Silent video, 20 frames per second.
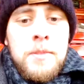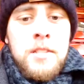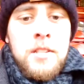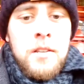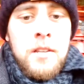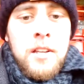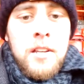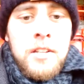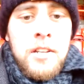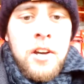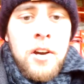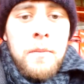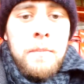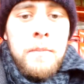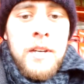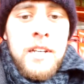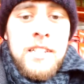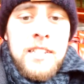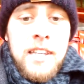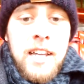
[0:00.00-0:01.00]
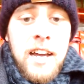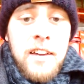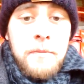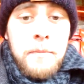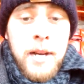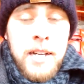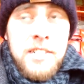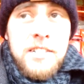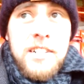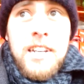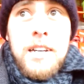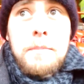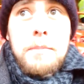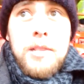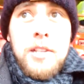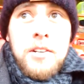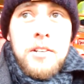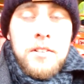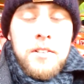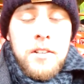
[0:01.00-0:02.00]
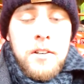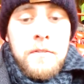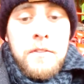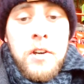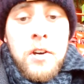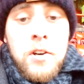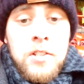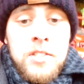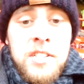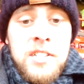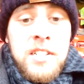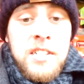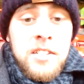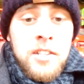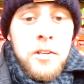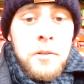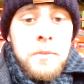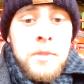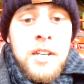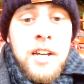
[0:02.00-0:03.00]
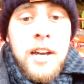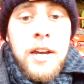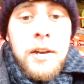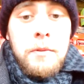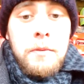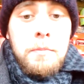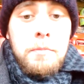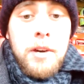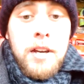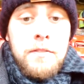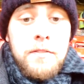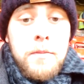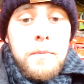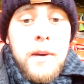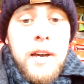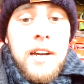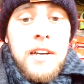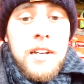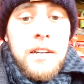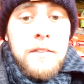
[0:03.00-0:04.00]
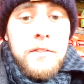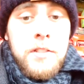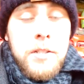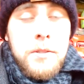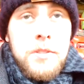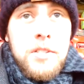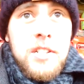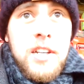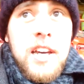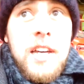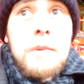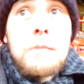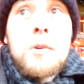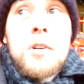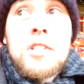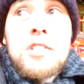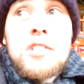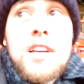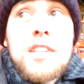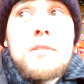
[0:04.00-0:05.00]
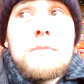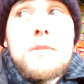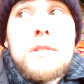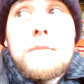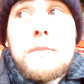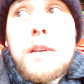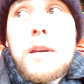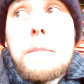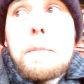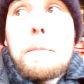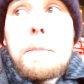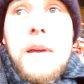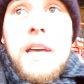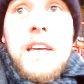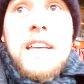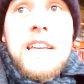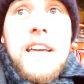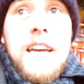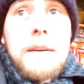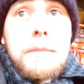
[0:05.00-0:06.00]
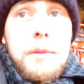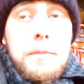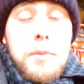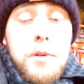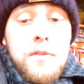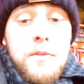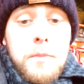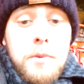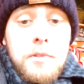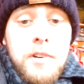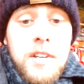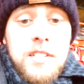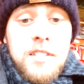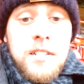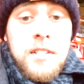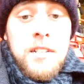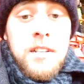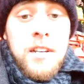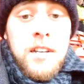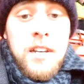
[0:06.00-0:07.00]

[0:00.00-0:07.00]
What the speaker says: To the York Mix live matchday blog of York City's home tie with Bradford Park Avenue today in what's set up to be a big game at Bootham Crescent.